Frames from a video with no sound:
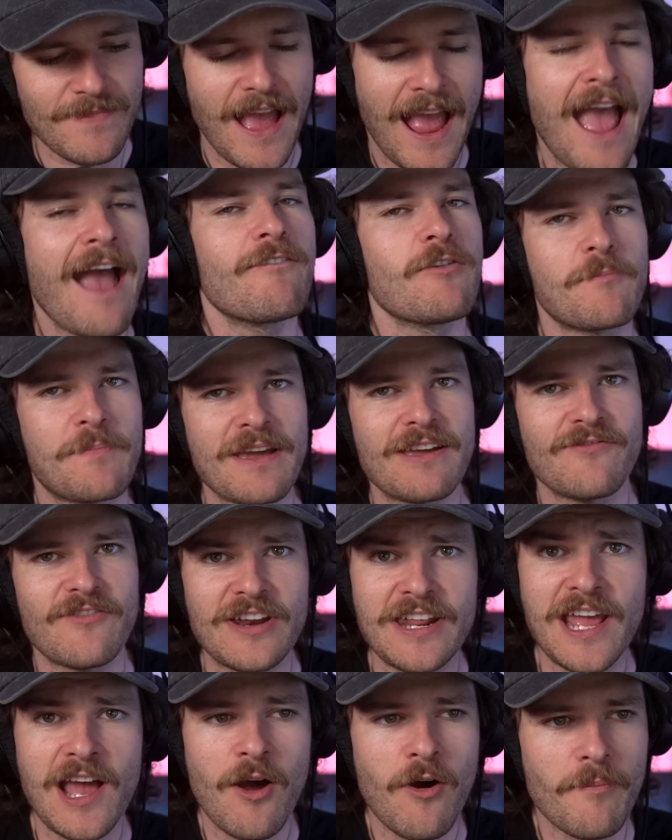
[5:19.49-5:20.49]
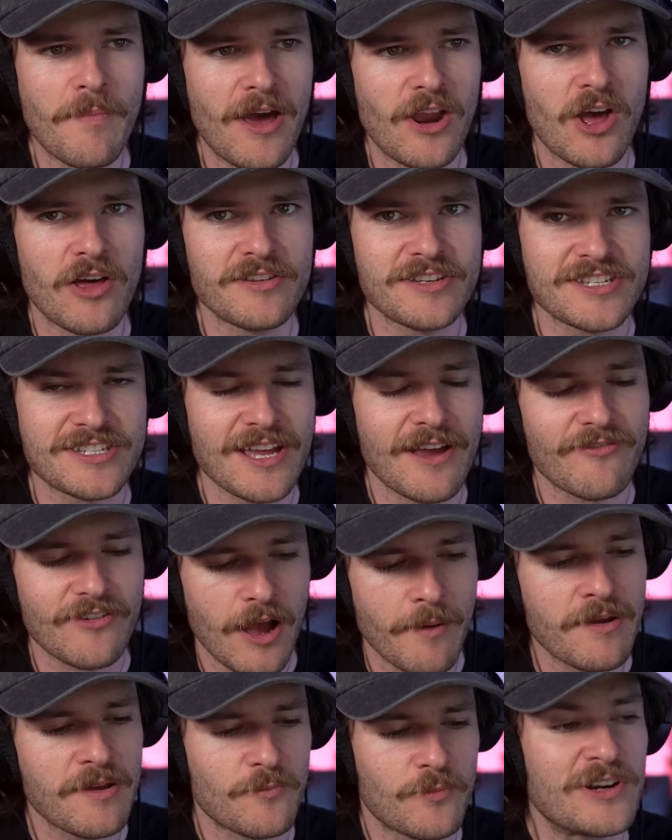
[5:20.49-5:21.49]
I have a big video about all this stuff
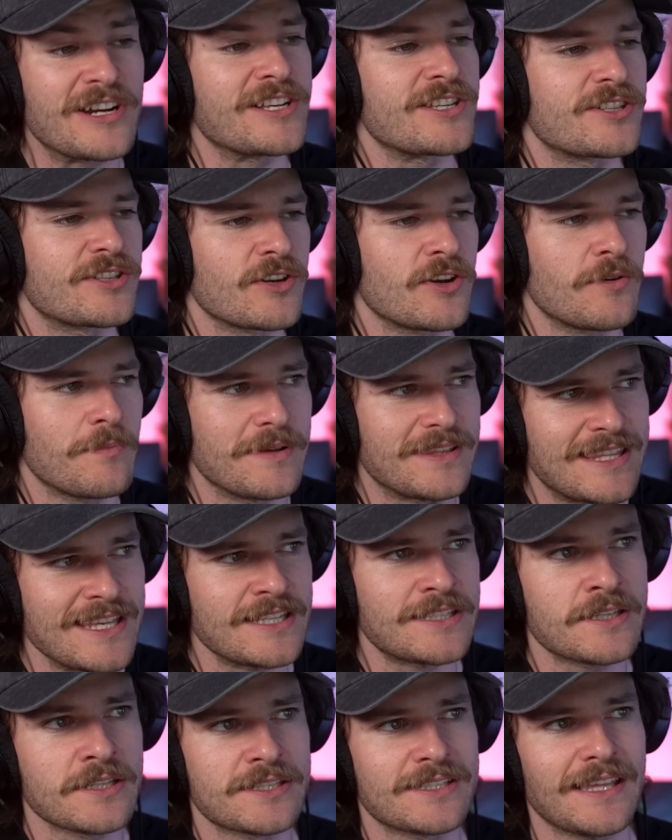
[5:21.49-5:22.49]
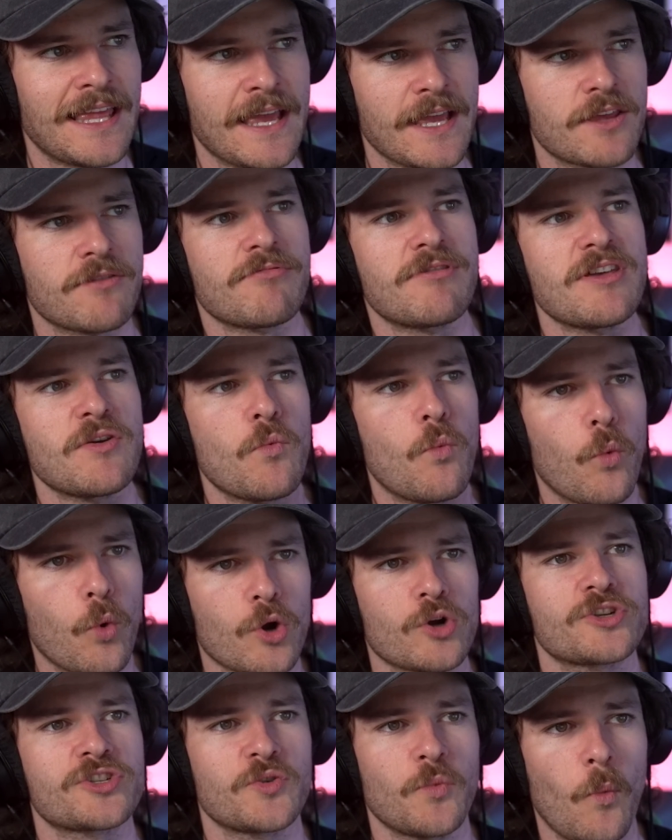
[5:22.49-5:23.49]
coming pretty soon, but this is like the
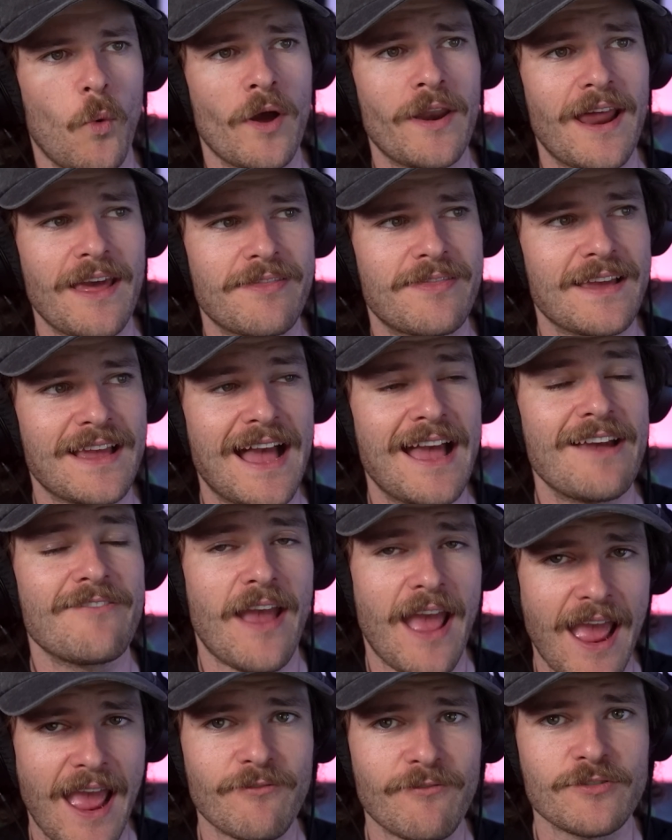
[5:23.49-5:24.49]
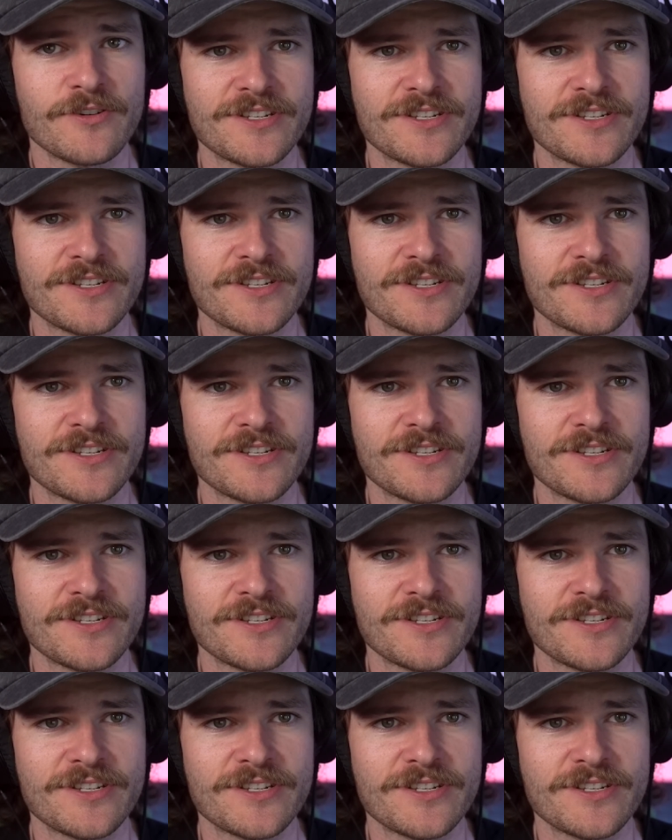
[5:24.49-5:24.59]
worst one I think I've ever